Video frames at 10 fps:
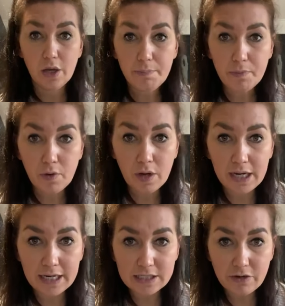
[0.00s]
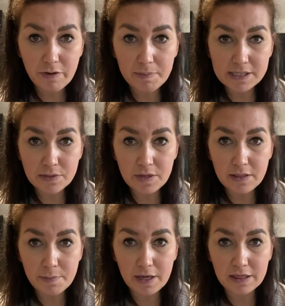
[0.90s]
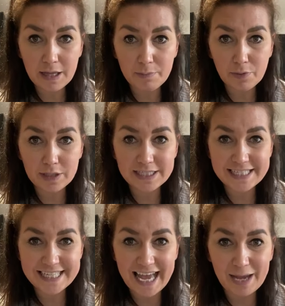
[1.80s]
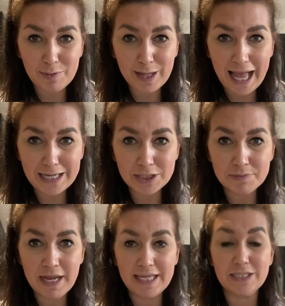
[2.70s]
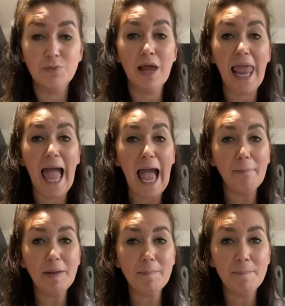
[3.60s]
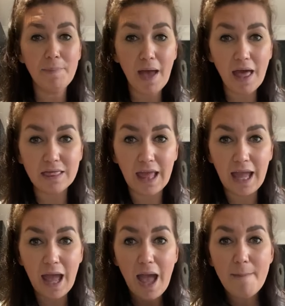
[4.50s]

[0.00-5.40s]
Good morning. Sorry, busy with the birthday boy today. We'll catch up later. Well, happy birthday.